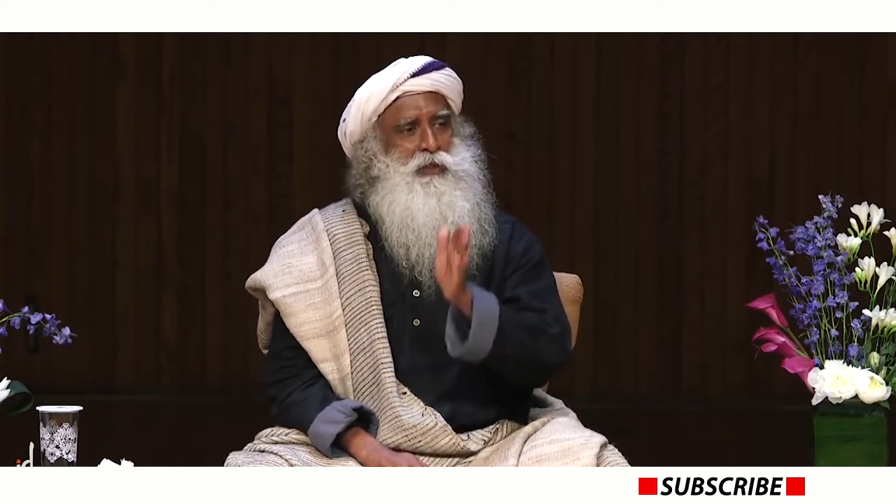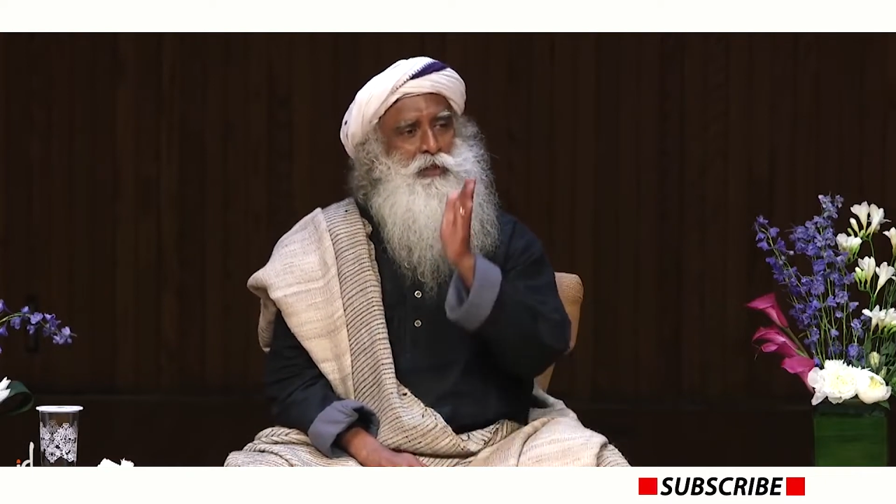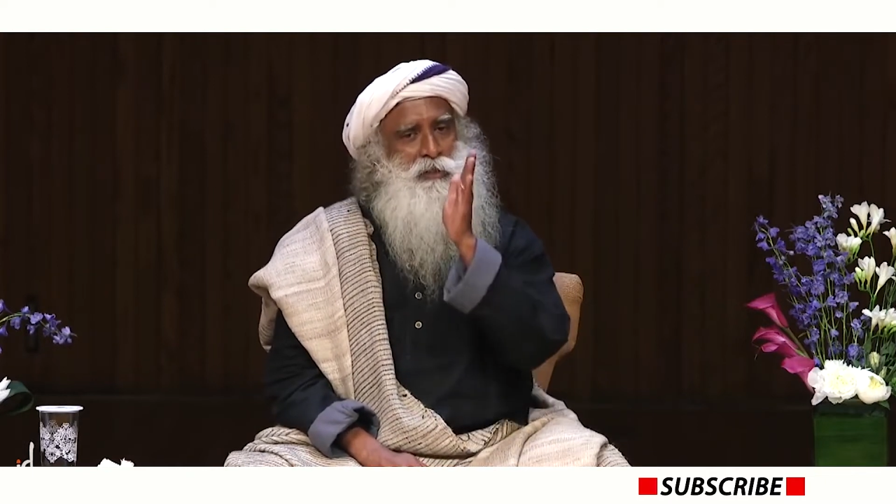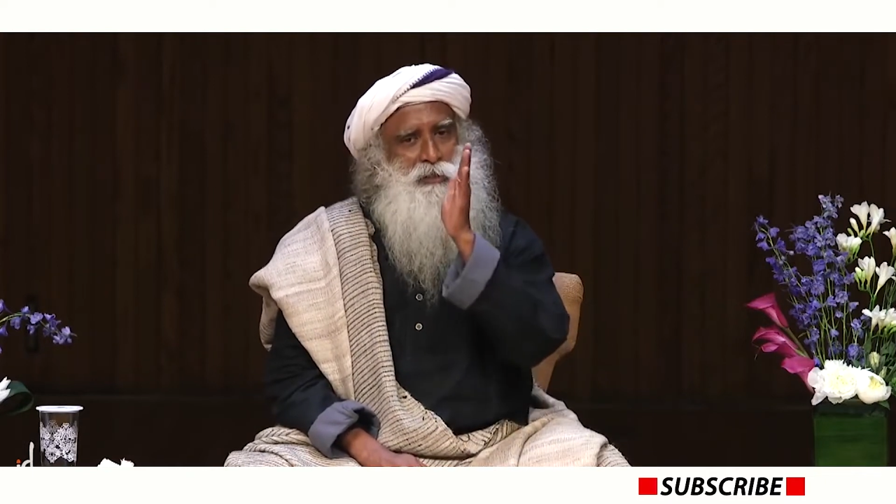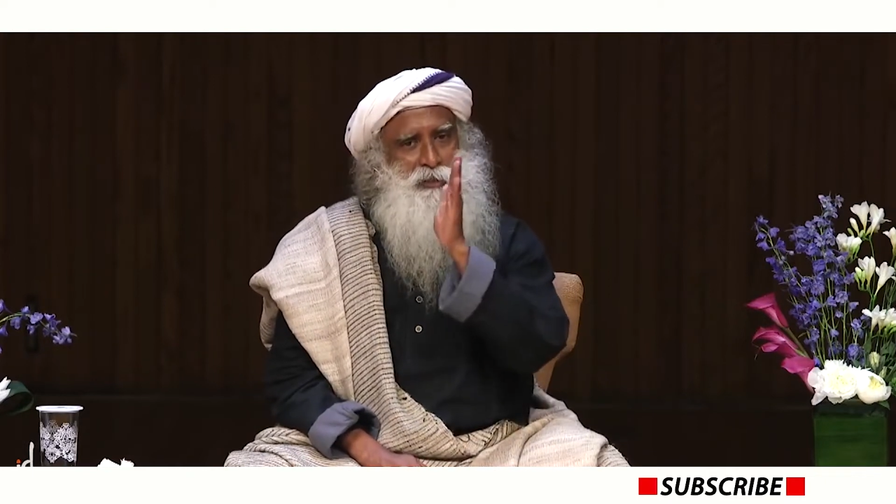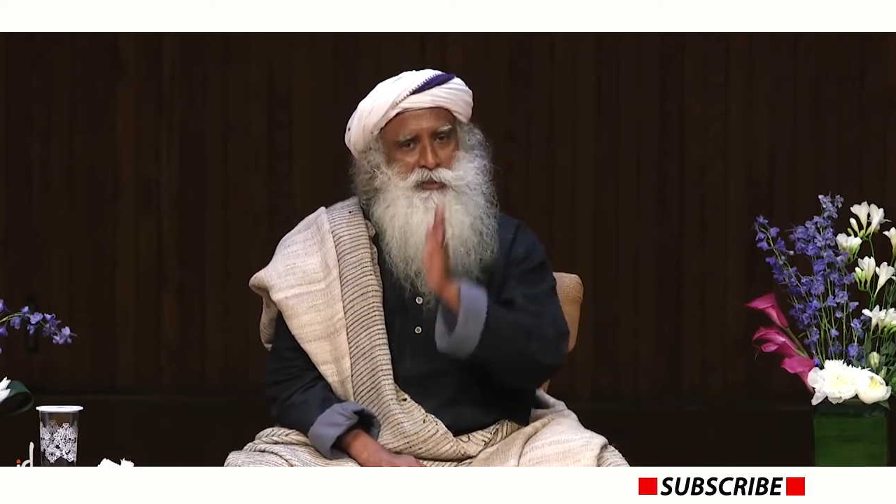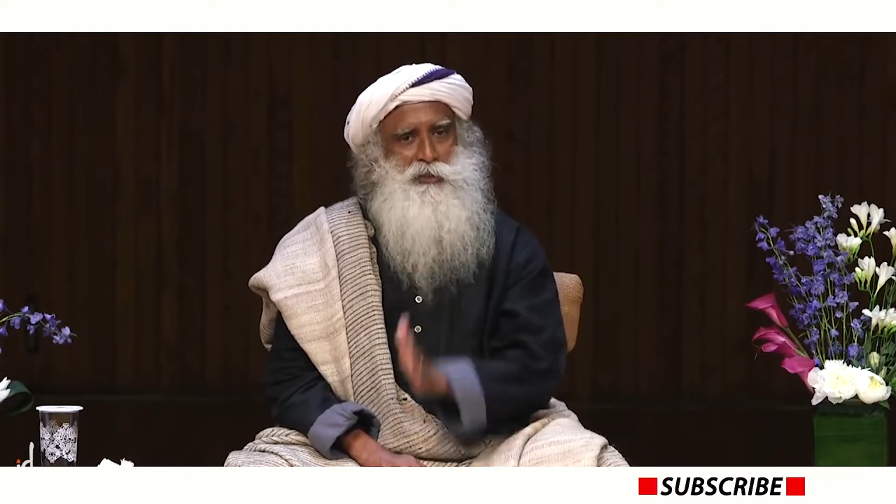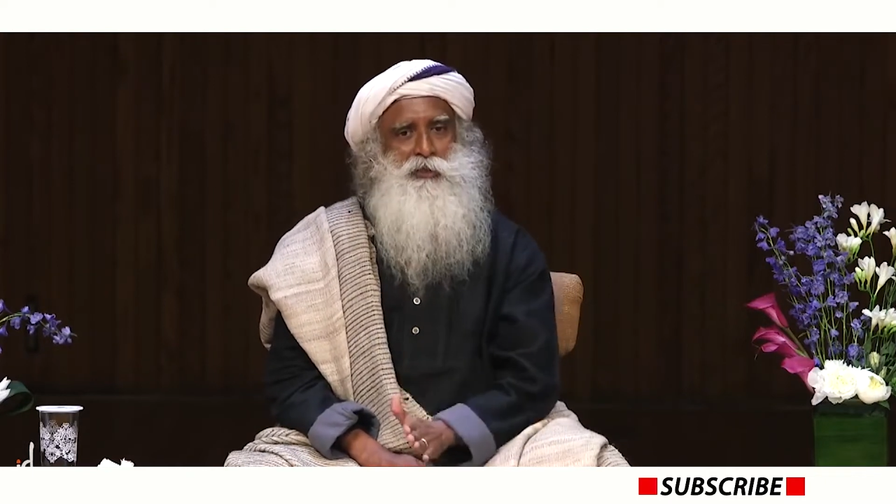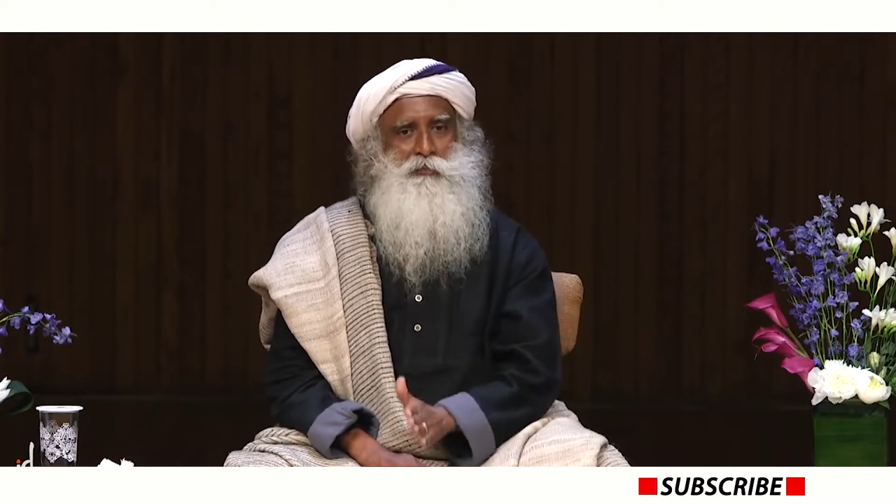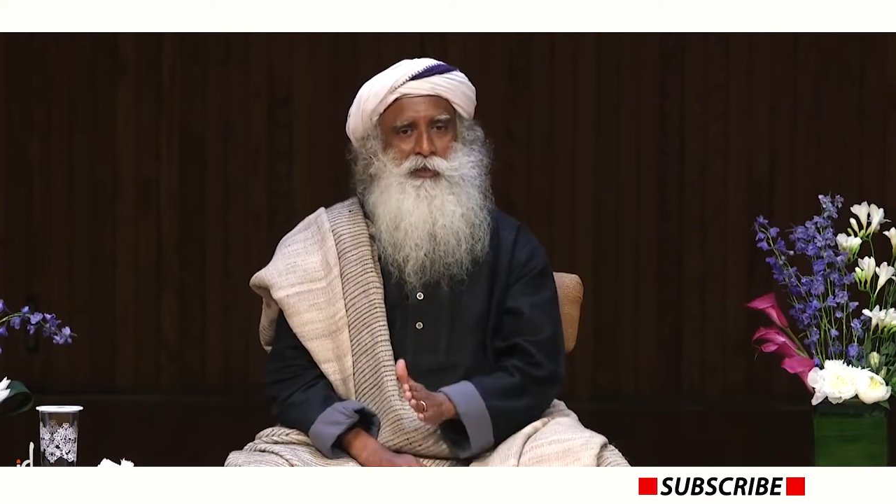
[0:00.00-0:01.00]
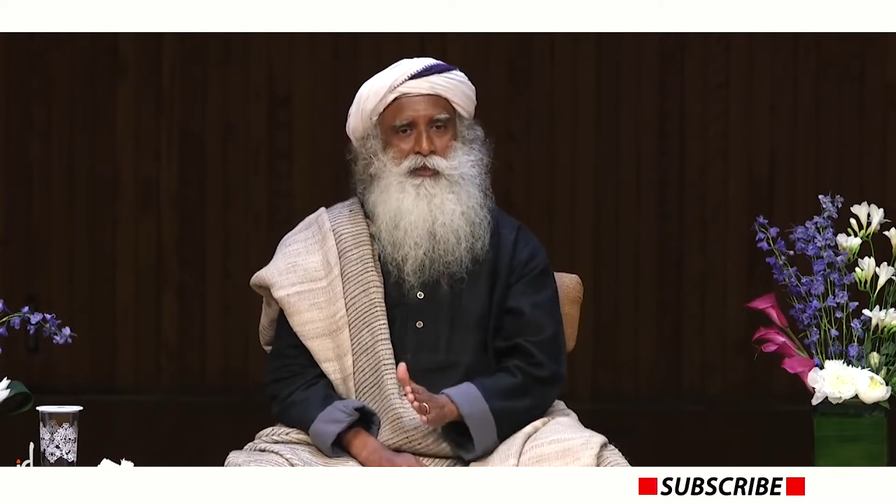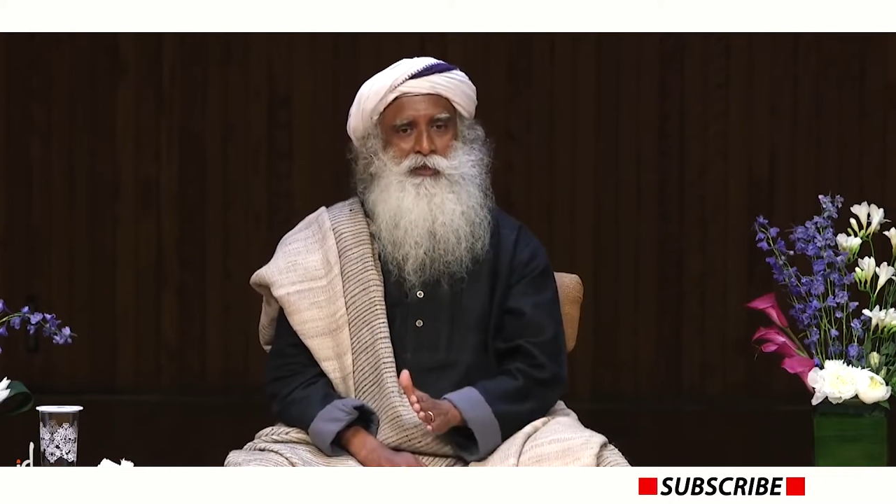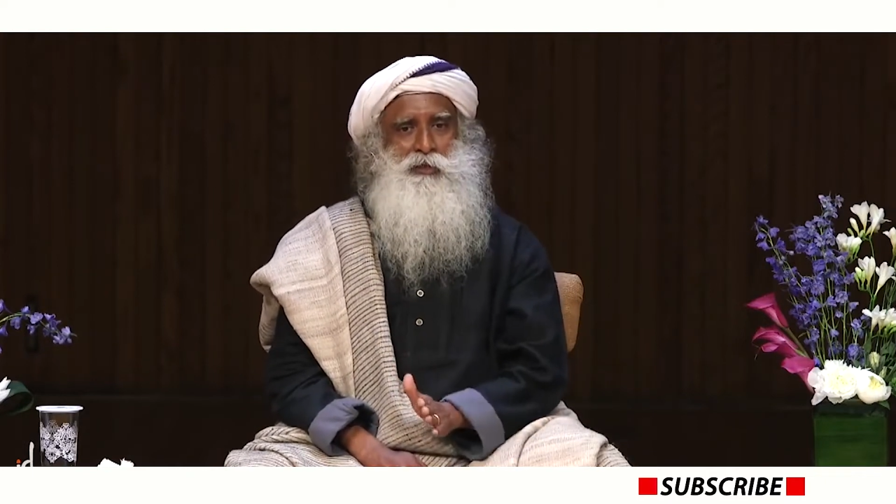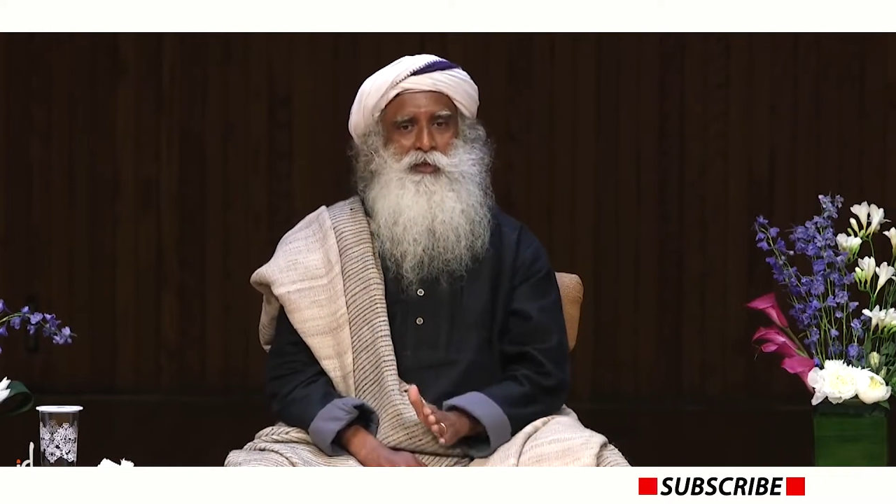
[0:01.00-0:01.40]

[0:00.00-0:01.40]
is determined